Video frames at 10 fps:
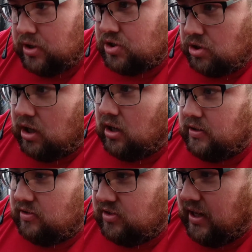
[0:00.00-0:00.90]
put a truck
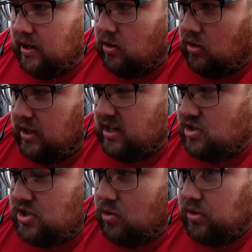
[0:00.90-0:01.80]
on the scale and
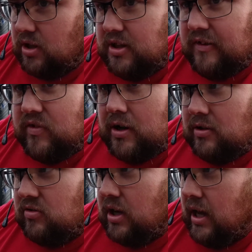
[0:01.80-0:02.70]
has shown the
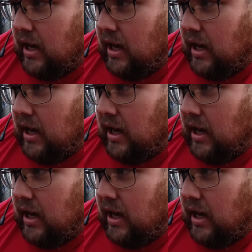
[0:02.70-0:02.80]
difference.